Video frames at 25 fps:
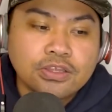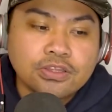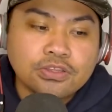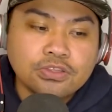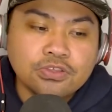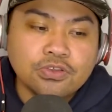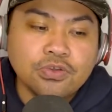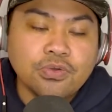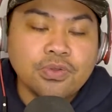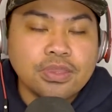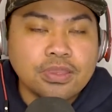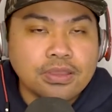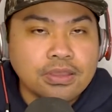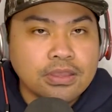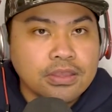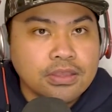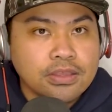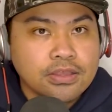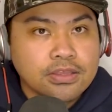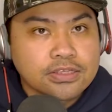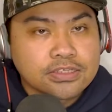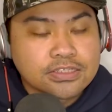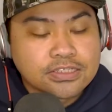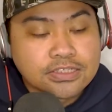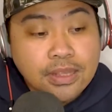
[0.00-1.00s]
doing
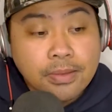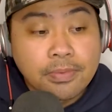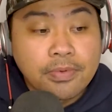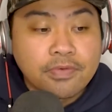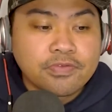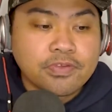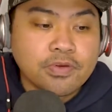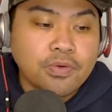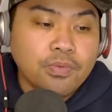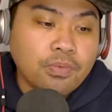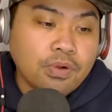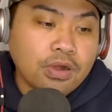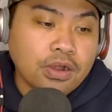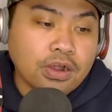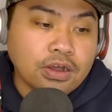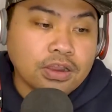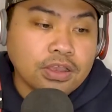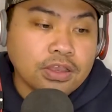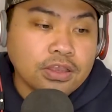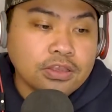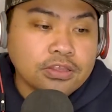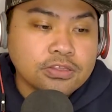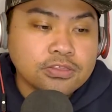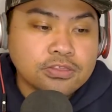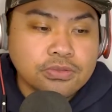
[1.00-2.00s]
some of the
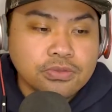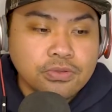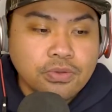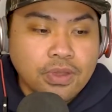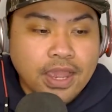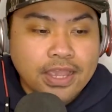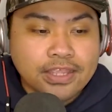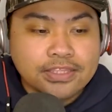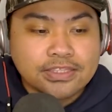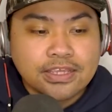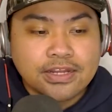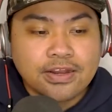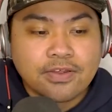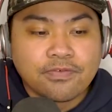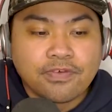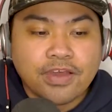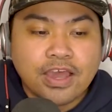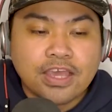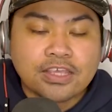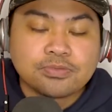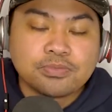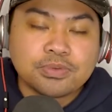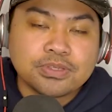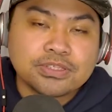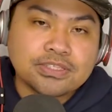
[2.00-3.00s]
work to
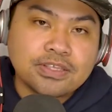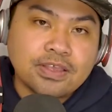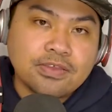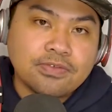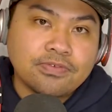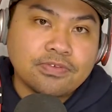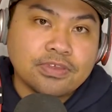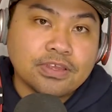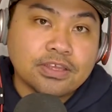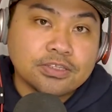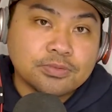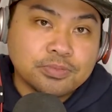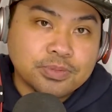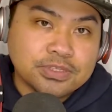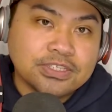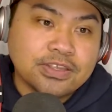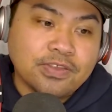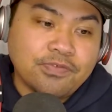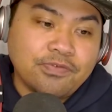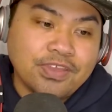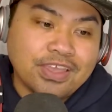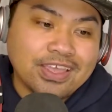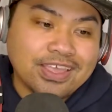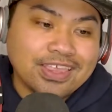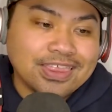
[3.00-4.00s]
identify
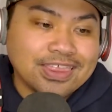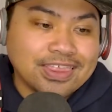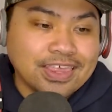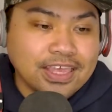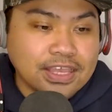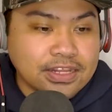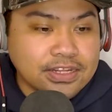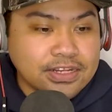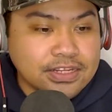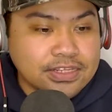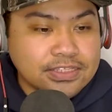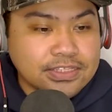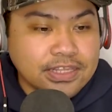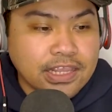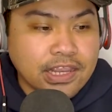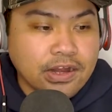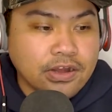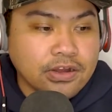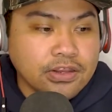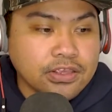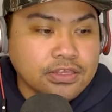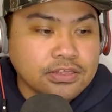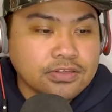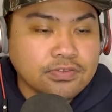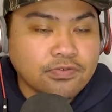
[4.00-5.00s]
specific thickness
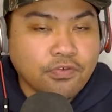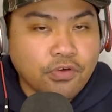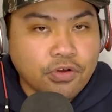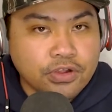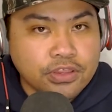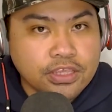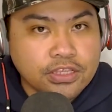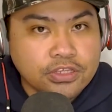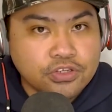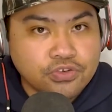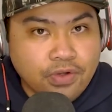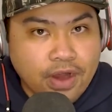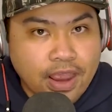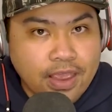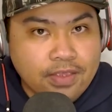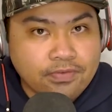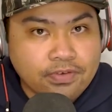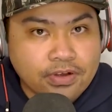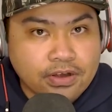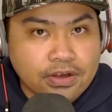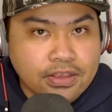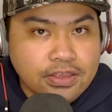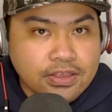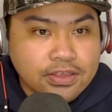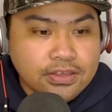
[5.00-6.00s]
areas for the
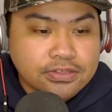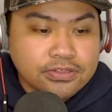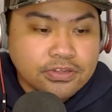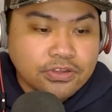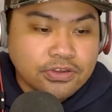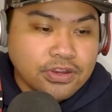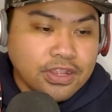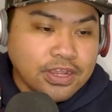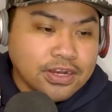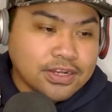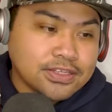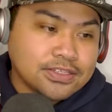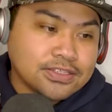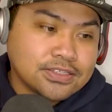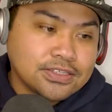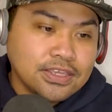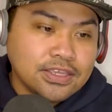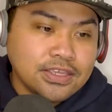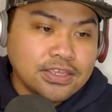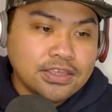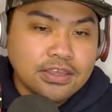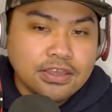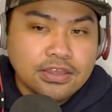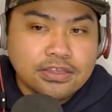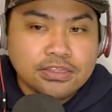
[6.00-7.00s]
driver. So you're going to
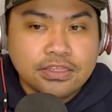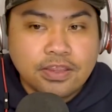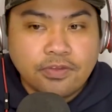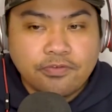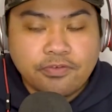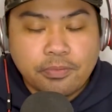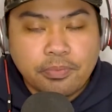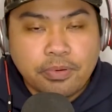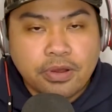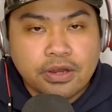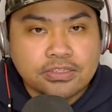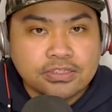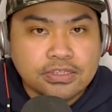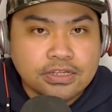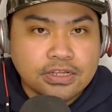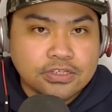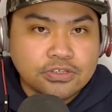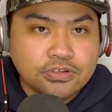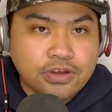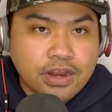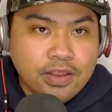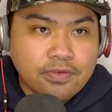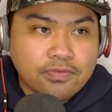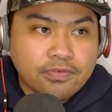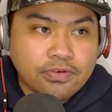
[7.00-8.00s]
see different parts of the
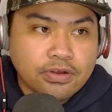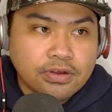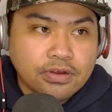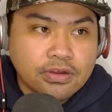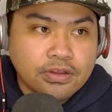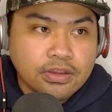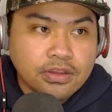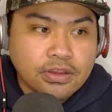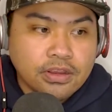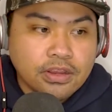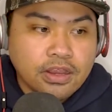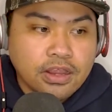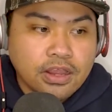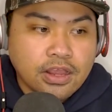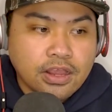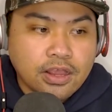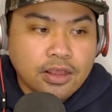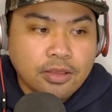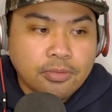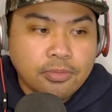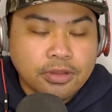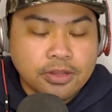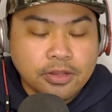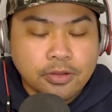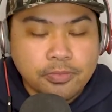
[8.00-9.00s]
driver
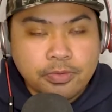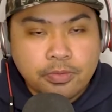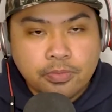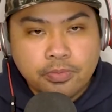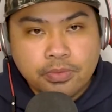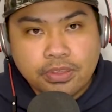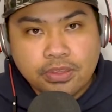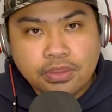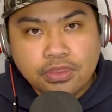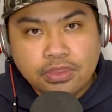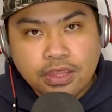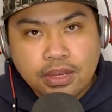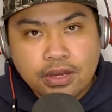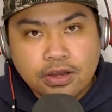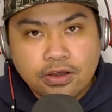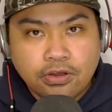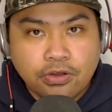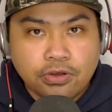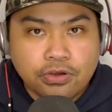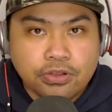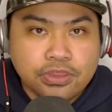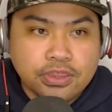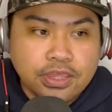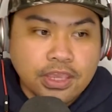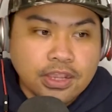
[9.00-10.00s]
a little bit be thinner
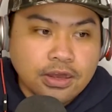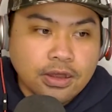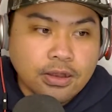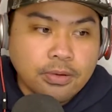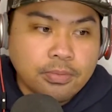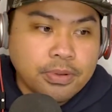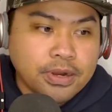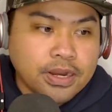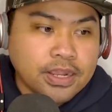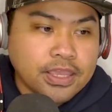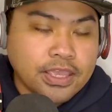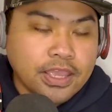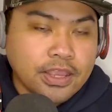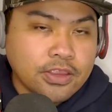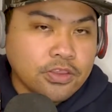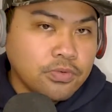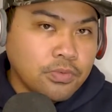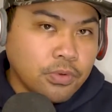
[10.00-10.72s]
or thicker, but again, you